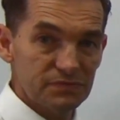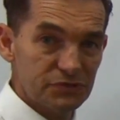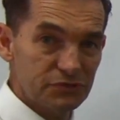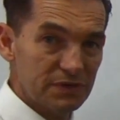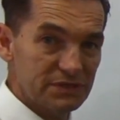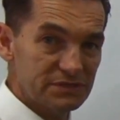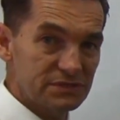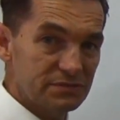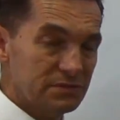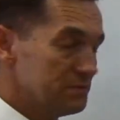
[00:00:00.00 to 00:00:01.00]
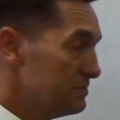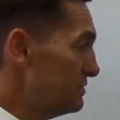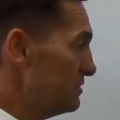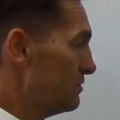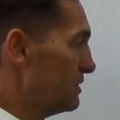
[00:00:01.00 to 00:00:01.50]
2 ways to do it.
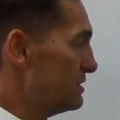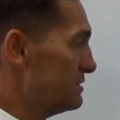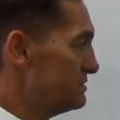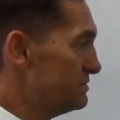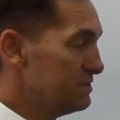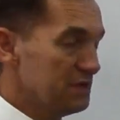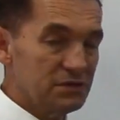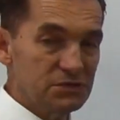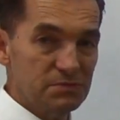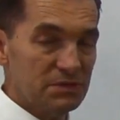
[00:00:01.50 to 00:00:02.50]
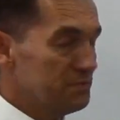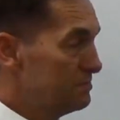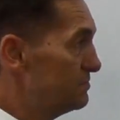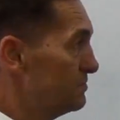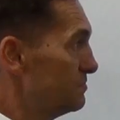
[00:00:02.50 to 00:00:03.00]
1, do the algebra.